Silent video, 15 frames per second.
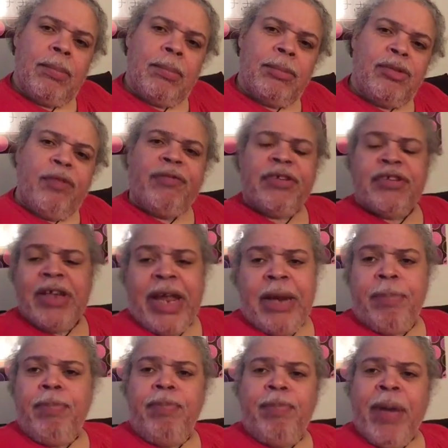So if a
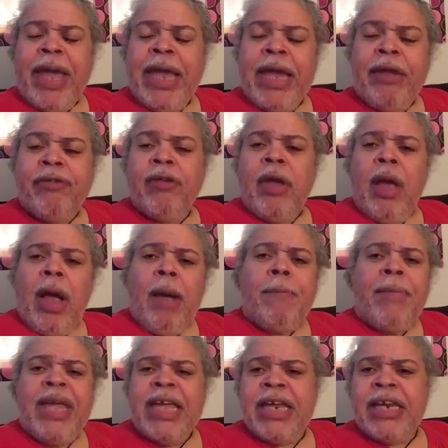state pays $1
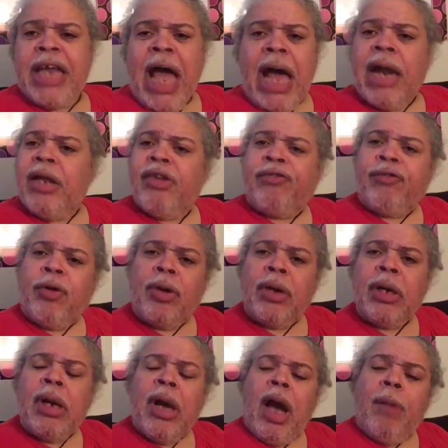million for
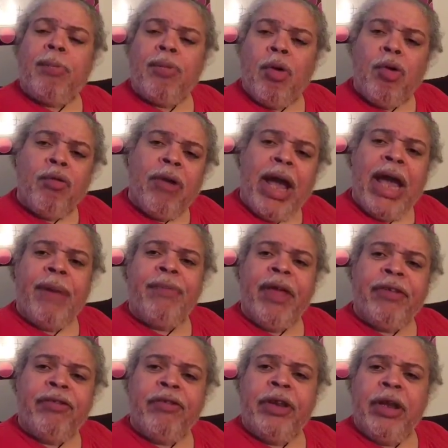a program
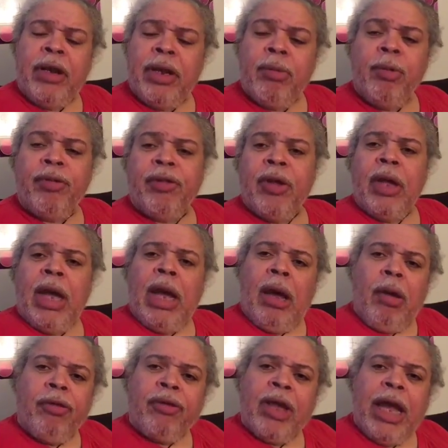that's dealing with
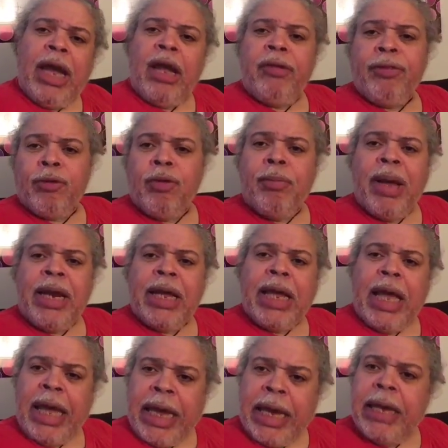health care through
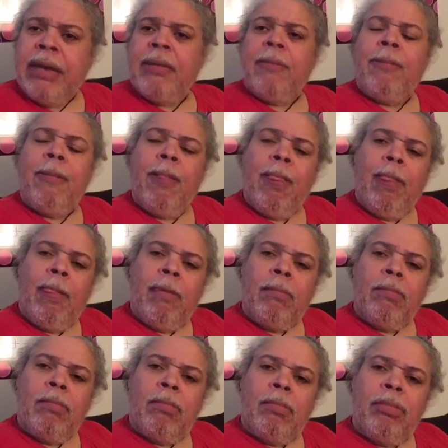Medicaid,
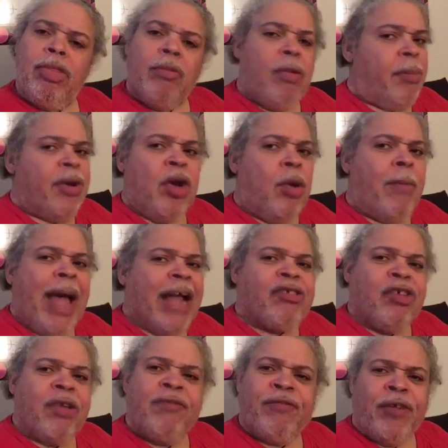there will be no
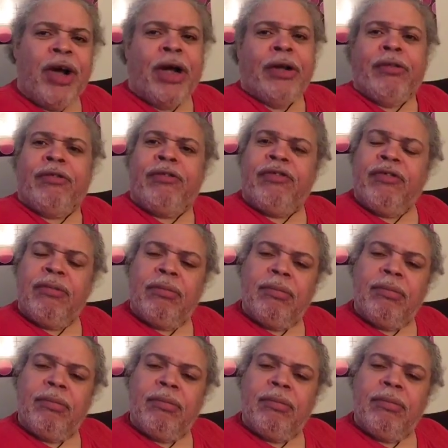matching funds.